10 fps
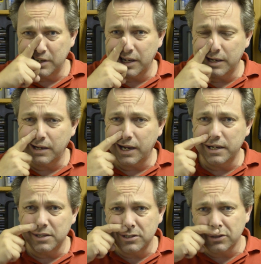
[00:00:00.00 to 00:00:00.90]
and I
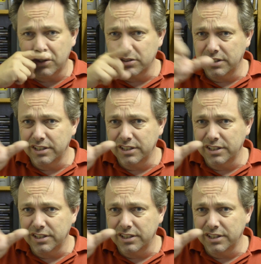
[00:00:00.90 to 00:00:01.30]
installed a